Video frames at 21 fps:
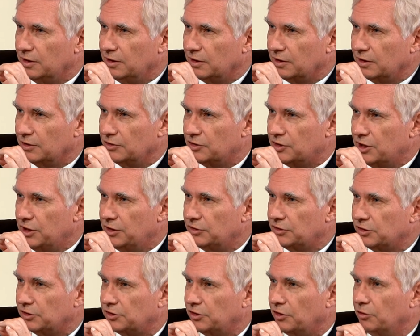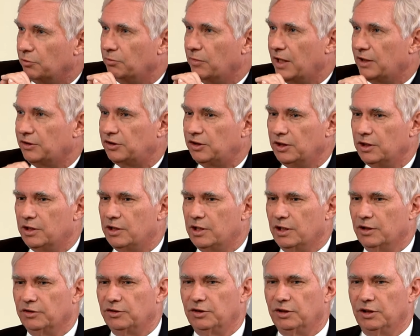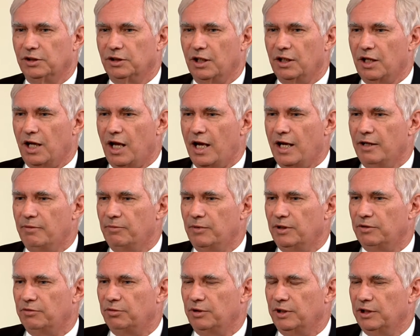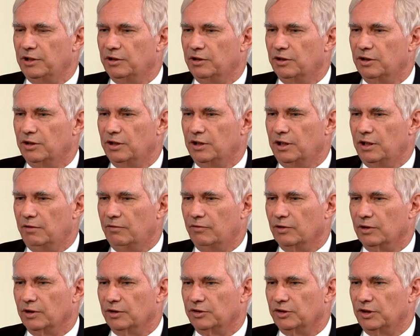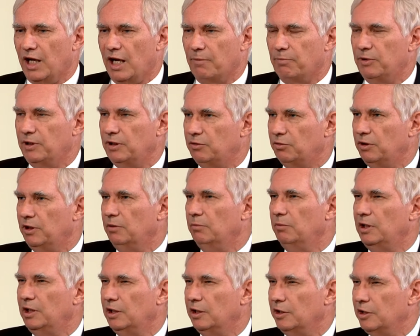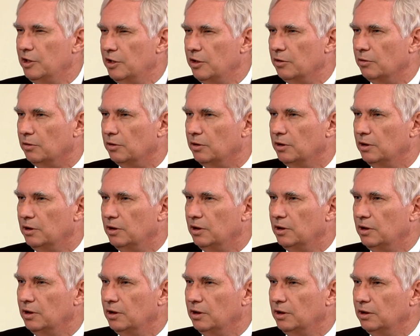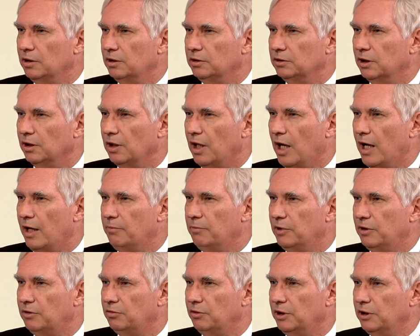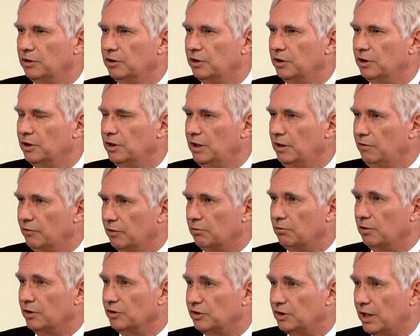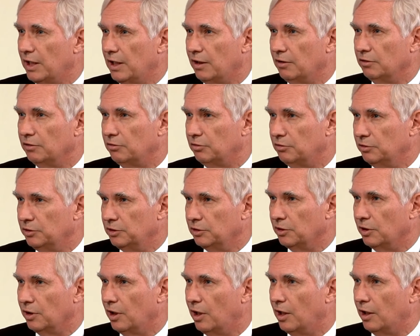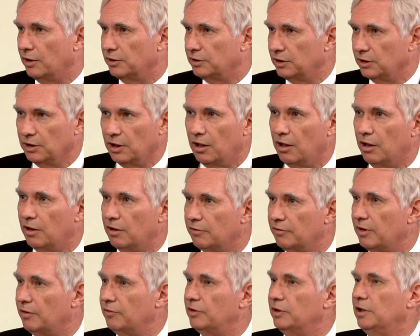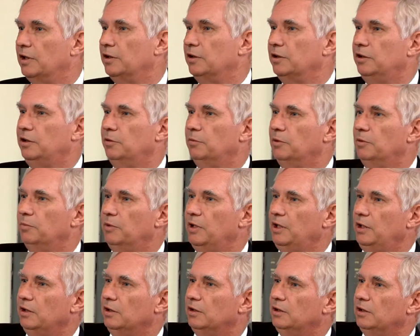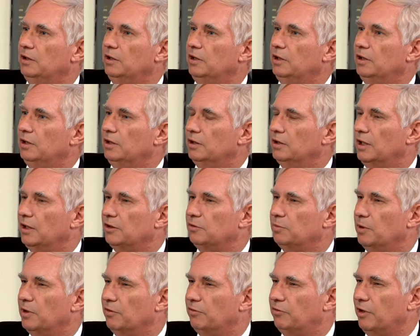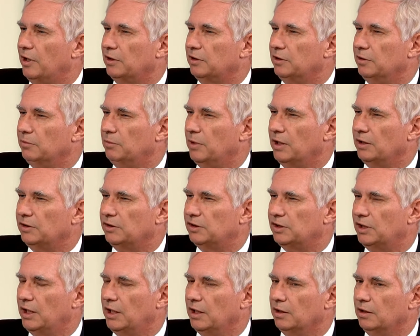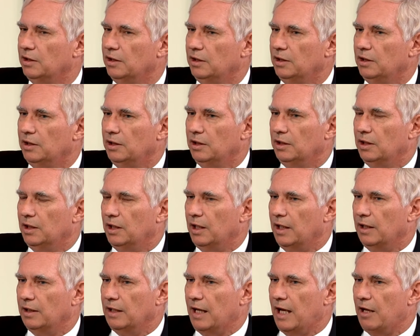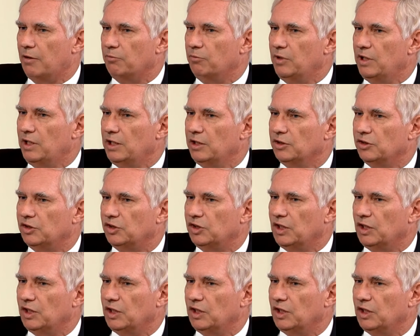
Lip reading: Because Jesus' own message is that the line between good and evil is not between me and you. The line between good and evil runs down through your heart and the heart of every other human being that's been affected by sin. And that means